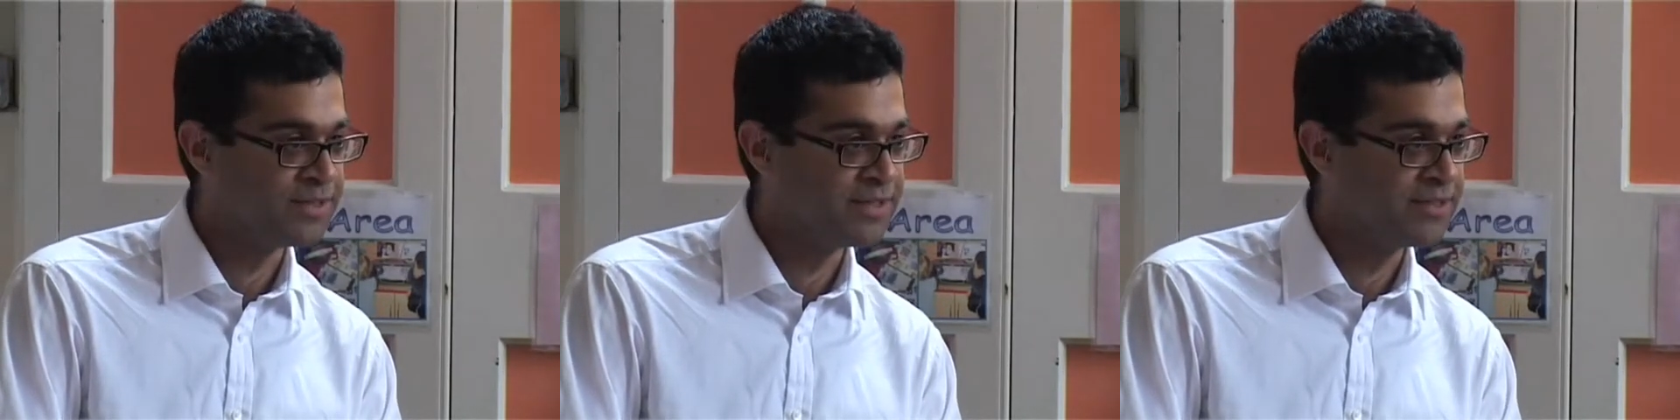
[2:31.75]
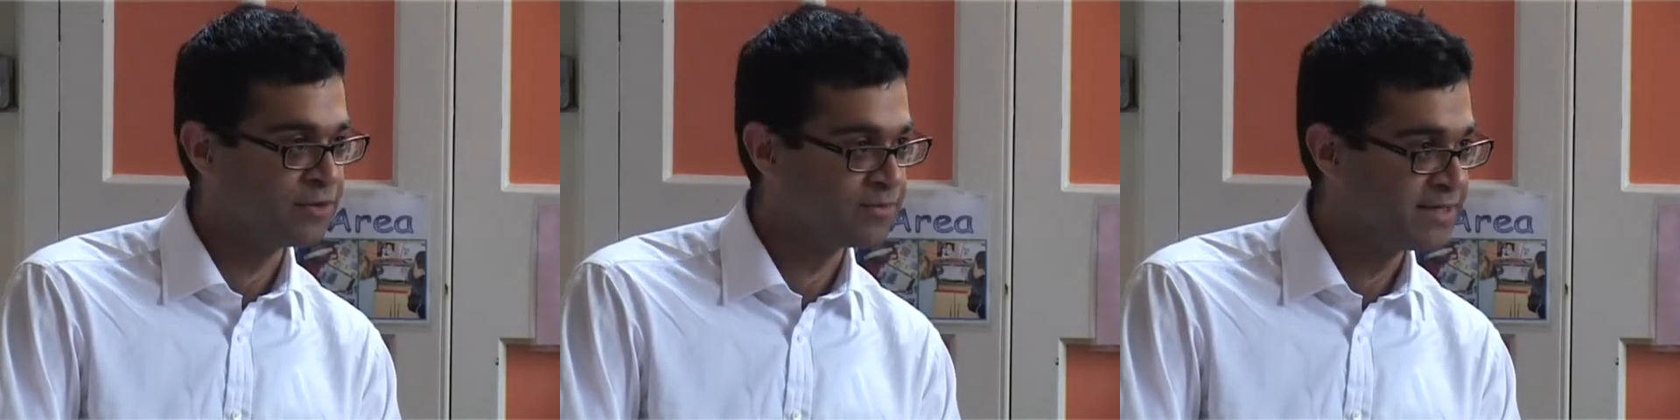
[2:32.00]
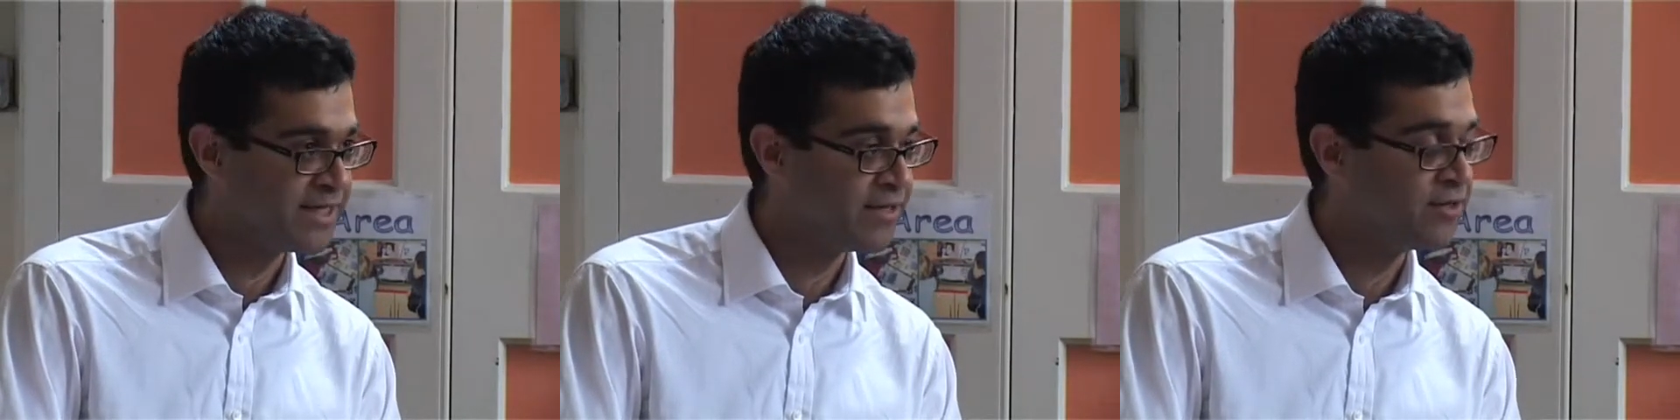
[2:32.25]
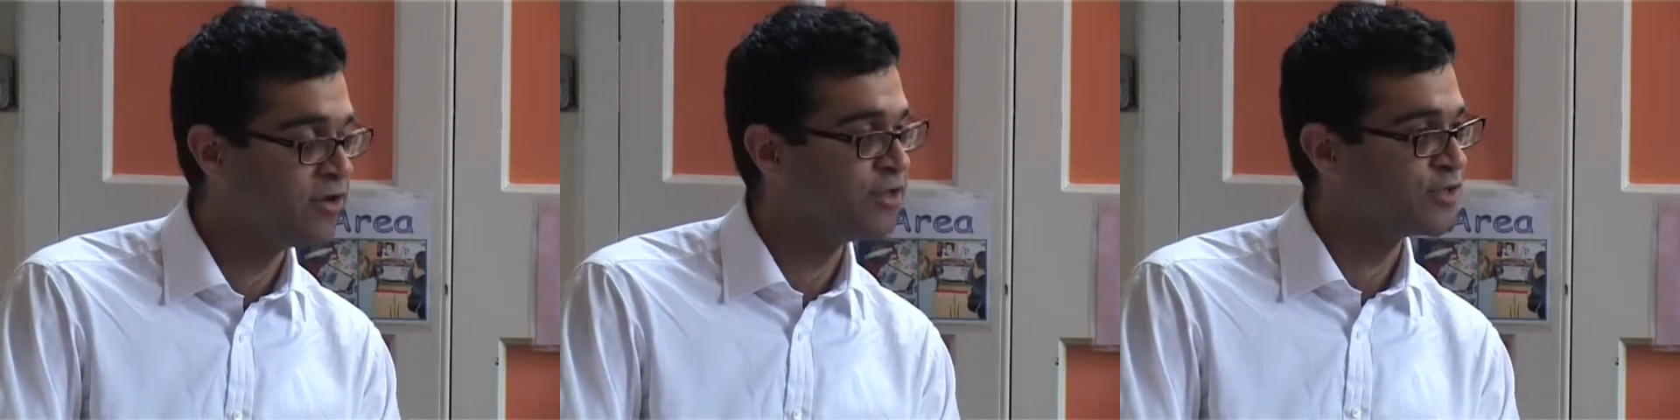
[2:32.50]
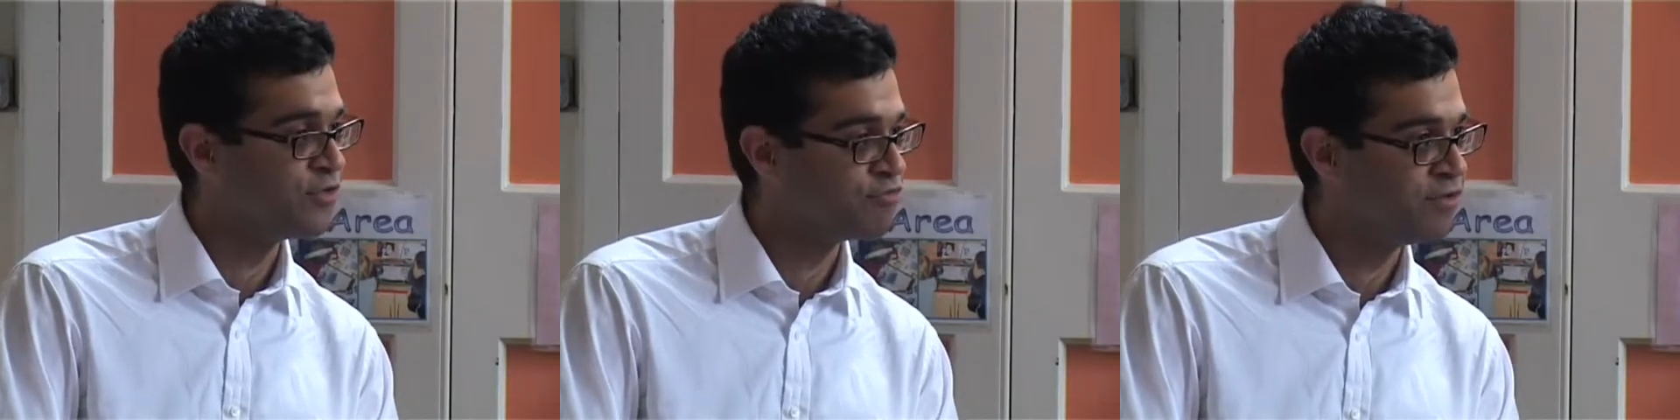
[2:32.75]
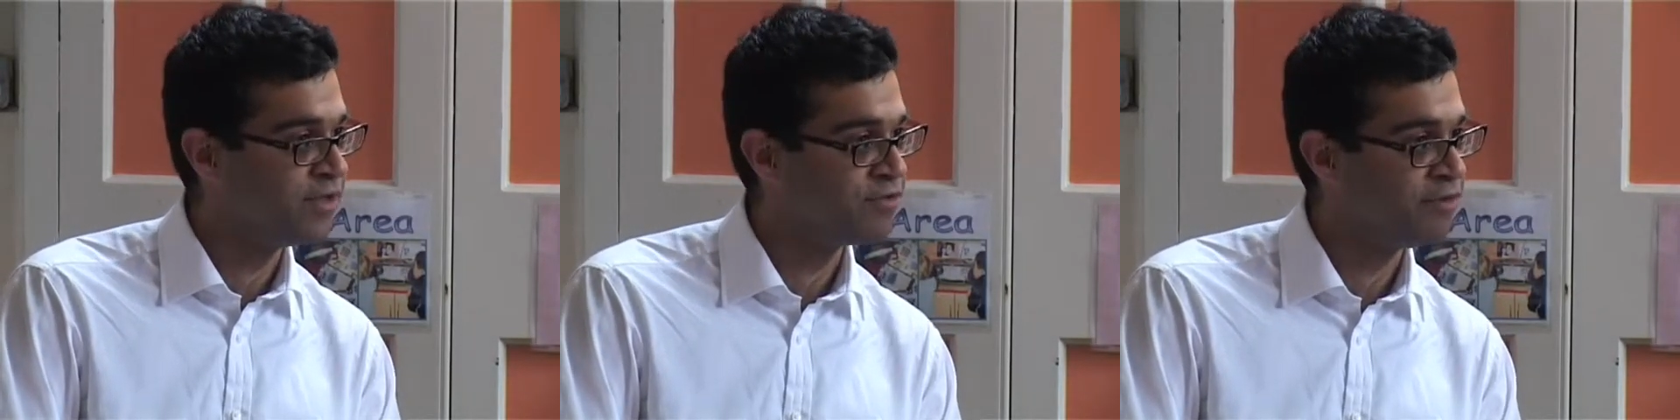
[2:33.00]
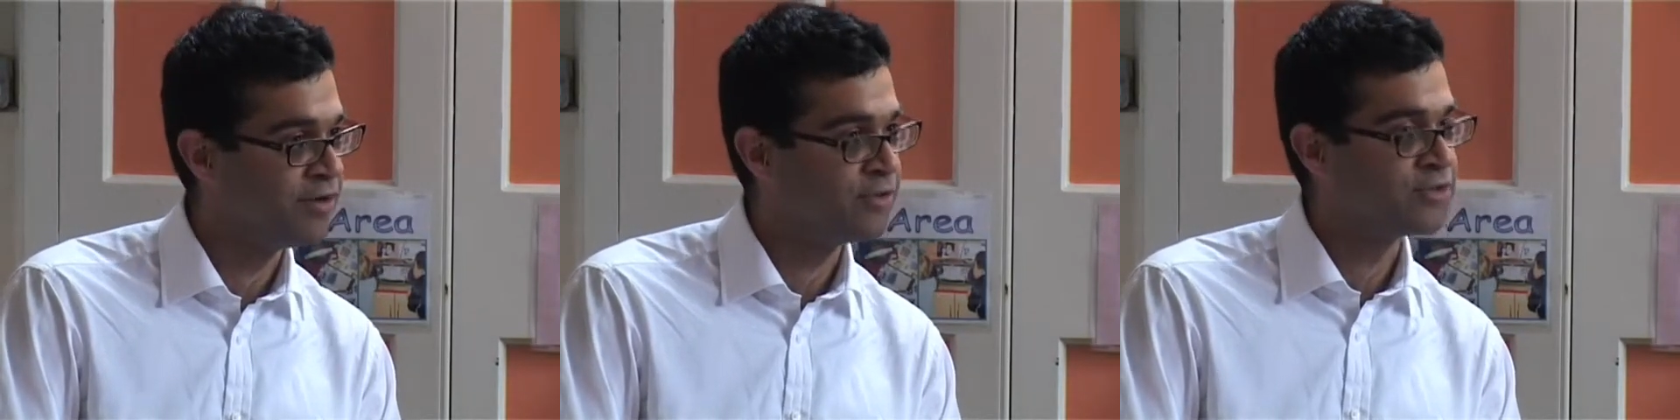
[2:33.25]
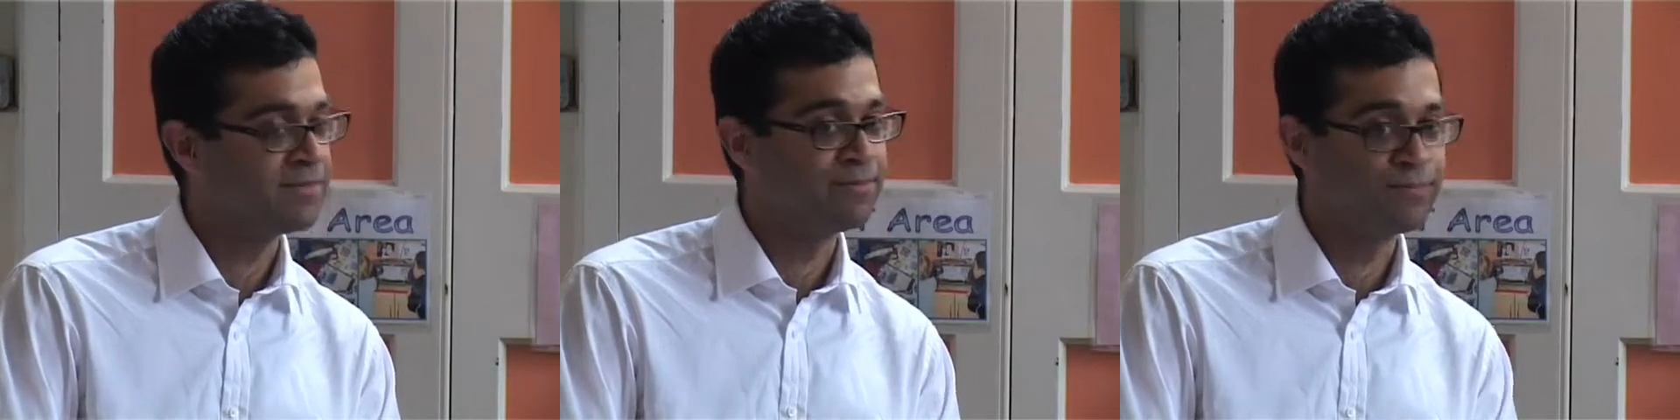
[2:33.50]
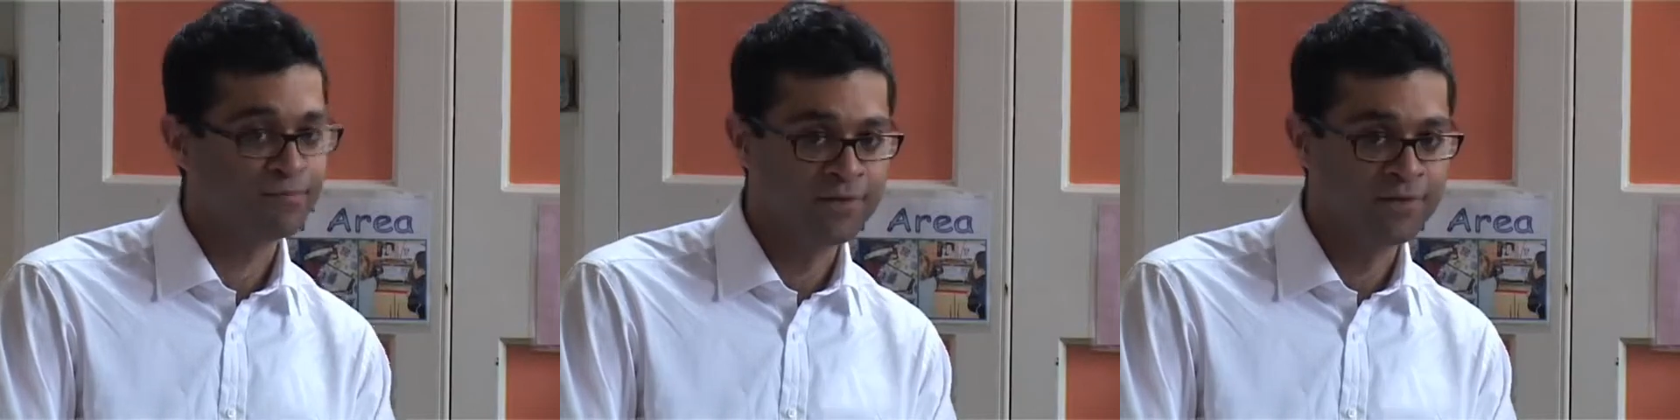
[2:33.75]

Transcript: be killed, Article 3, the right not to be